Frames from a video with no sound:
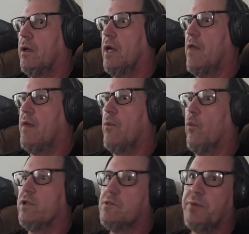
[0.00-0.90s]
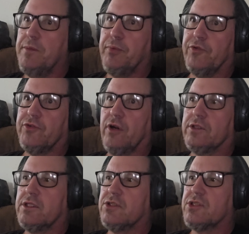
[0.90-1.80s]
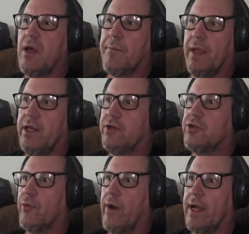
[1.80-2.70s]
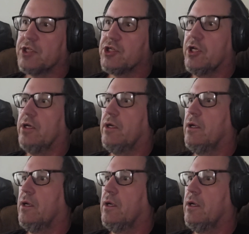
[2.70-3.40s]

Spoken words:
And then once people start to step in a direction